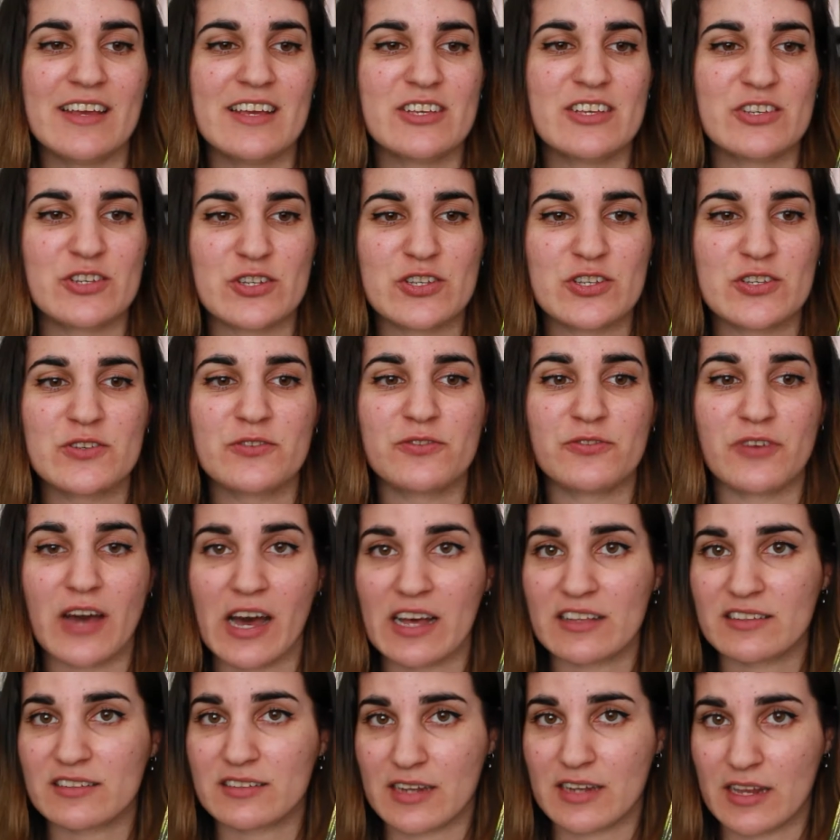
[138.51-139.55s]
just
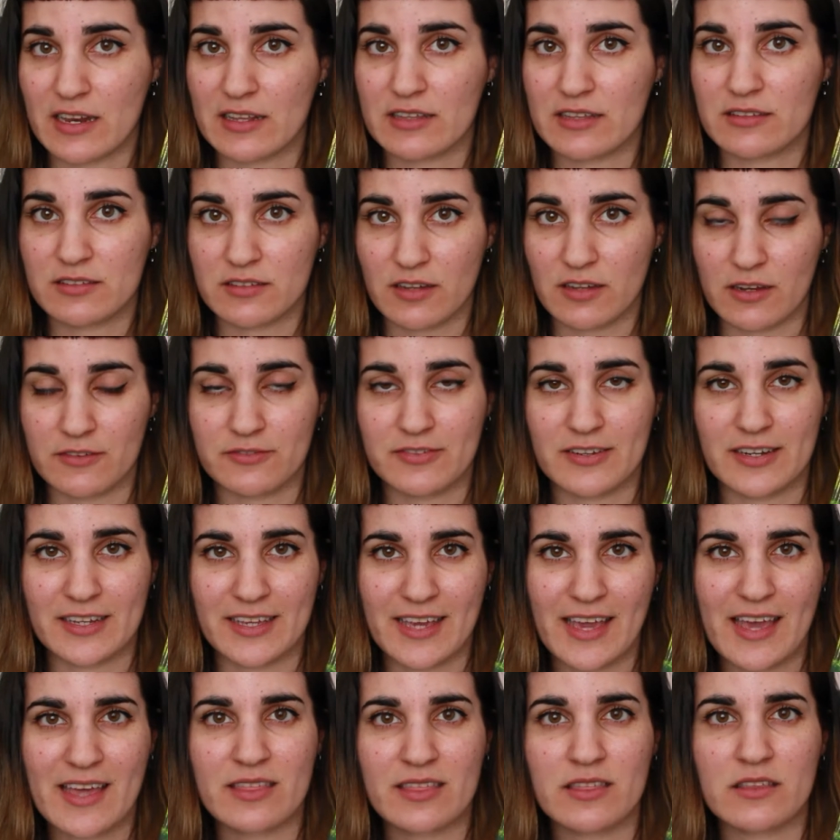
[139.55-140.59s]
fascinating stuff. And
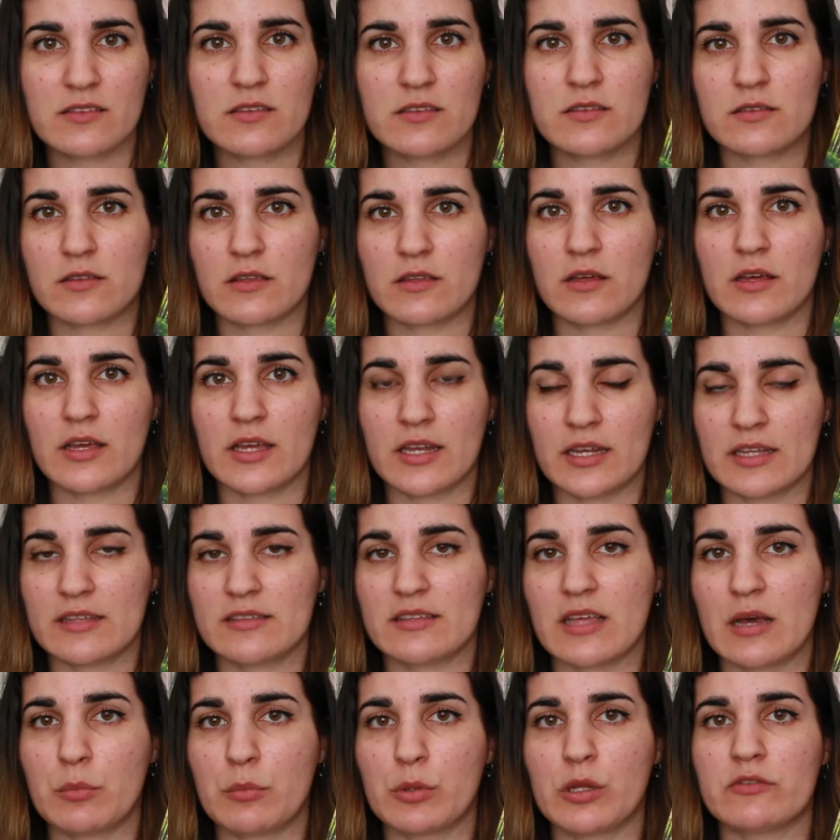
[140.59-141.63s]
again, this is an
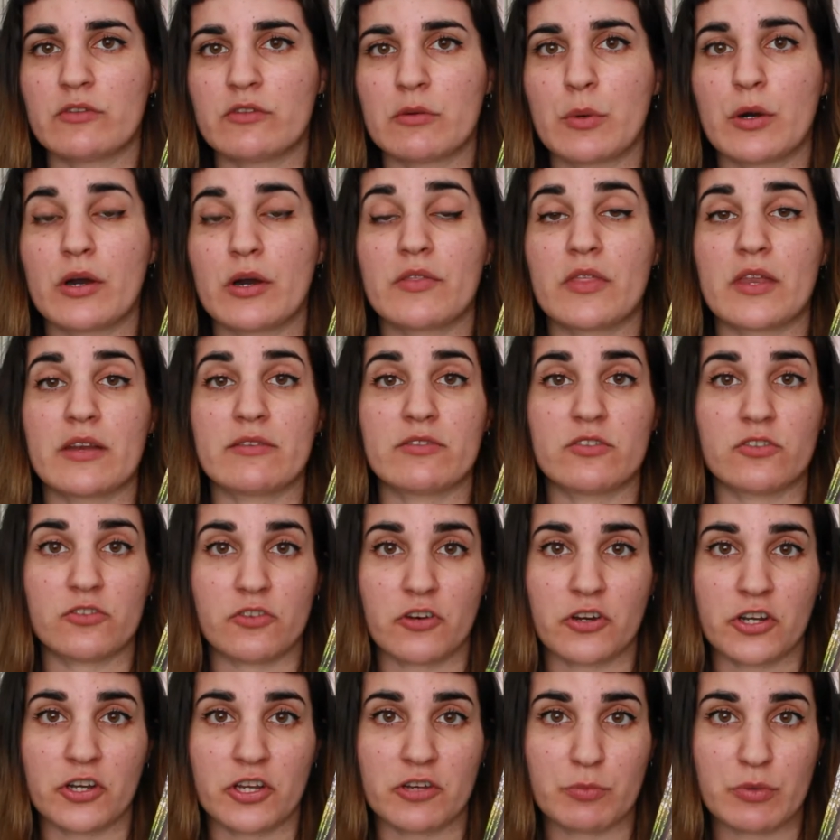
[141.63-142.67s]
example of a book that I've
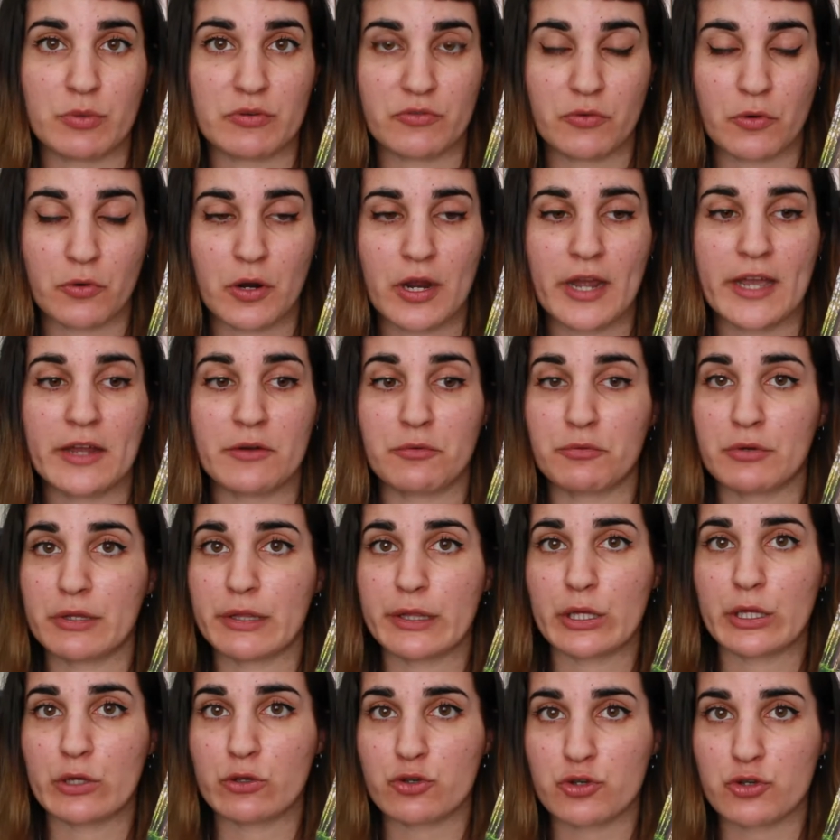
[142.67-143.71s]
started before and
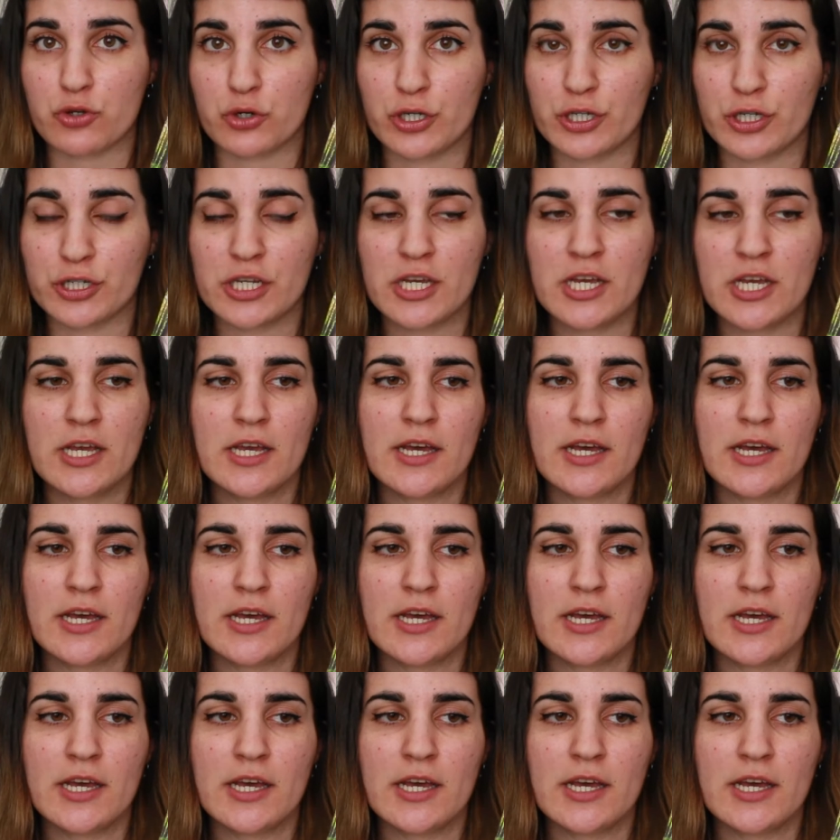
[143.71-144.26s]
really enjoyed.